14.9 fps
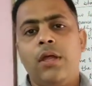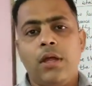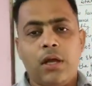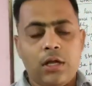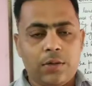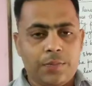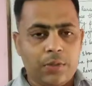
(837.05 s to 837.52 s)

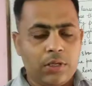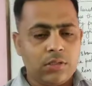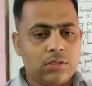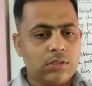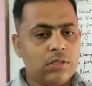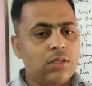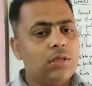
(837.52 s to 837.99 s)
It
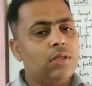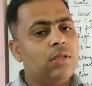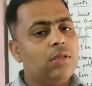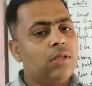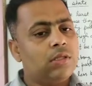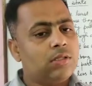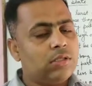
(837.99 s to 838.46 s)
means
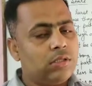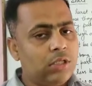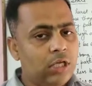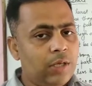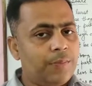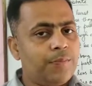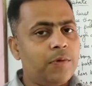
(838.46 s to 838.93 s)
the
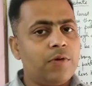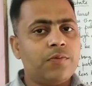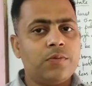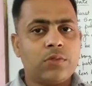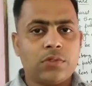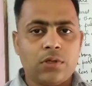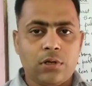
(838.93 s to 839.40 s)
shape of
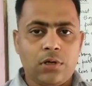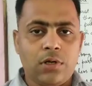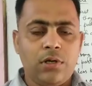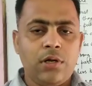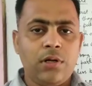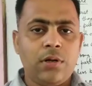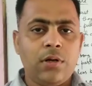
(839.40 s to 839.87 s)
solid